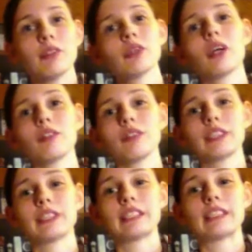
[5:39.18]
your
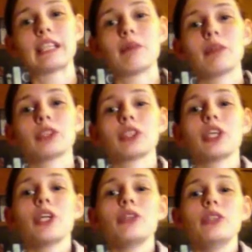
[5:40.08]
conflict is established,
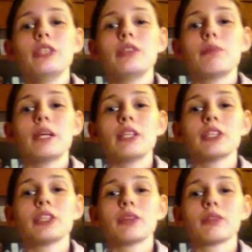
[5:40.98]
you need to pitch
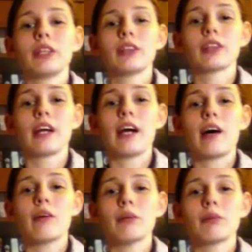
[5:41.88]
to your reader
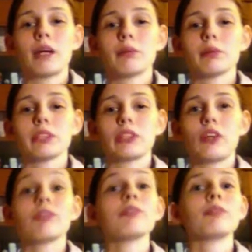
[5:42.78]
how it might be
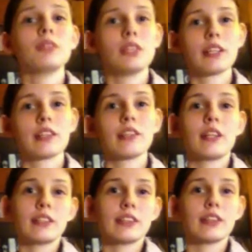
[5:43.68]
resolved,
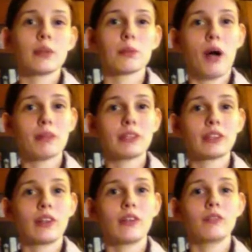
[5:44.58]
thus the promise
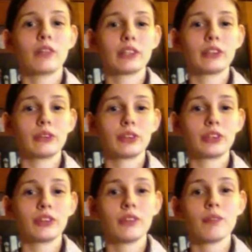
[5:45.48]
of resolution.
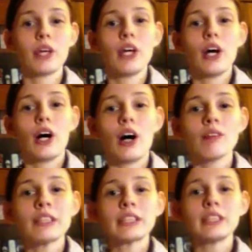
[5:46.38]

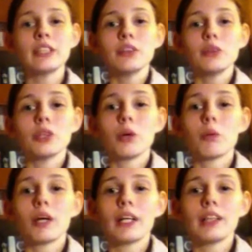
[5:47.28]
Obviously, you don't
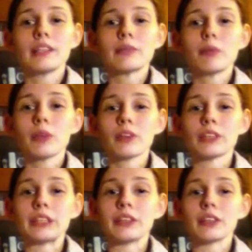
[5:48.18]
want any spoilers
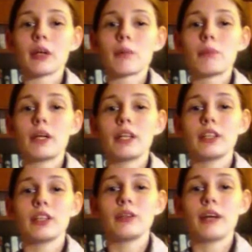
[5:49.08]
here, but
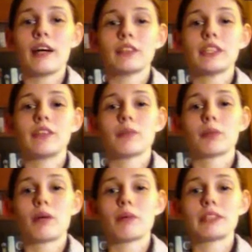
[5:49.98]
you have to give a
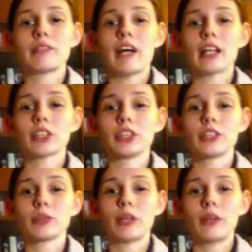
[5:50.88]
promise of action
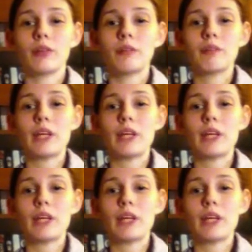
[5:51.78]
as well.